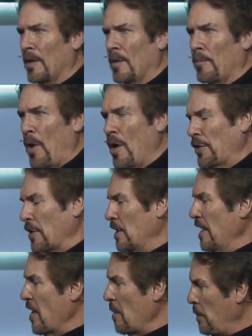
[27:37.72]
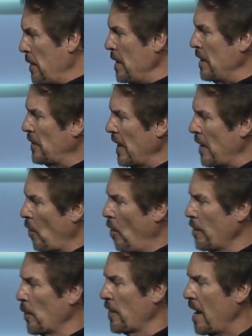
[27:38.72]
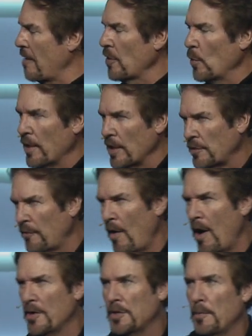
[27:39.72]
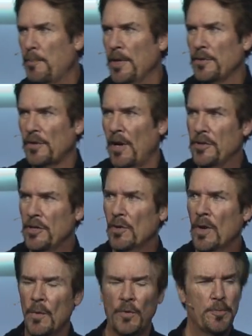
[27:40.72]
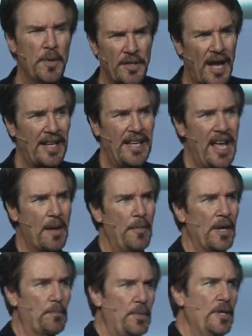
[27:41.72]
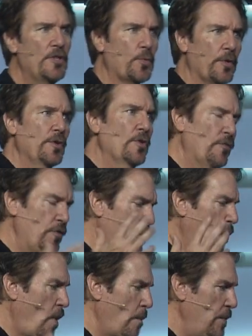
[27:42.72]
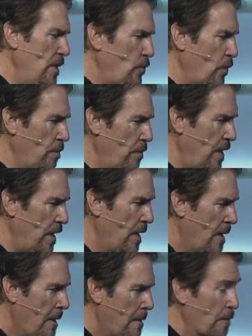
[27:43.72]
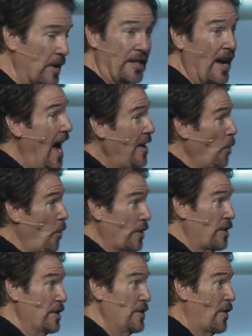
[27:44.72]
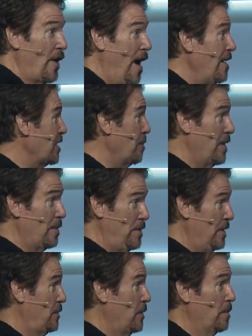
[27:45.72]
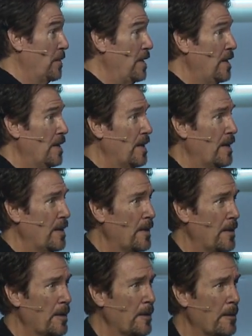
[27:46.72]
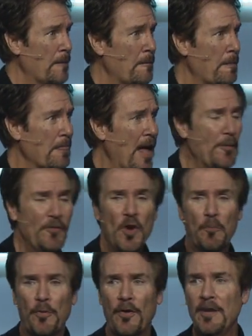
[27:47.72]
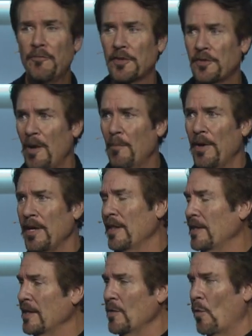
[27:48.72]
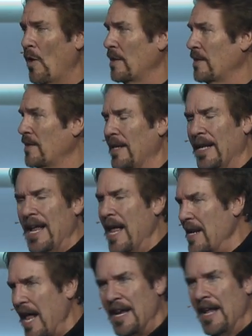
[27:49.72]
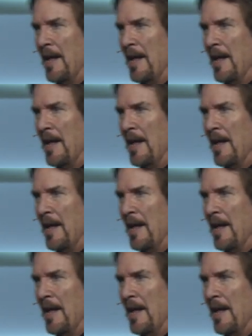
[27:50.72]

Paul says, live at peace, at order with everyone as far as it depends on you, which means I can't make peace with you if you don't want peace with me, but God will work in your heart to make peace with me. How many of you prayed for somebody that didn't want, and, and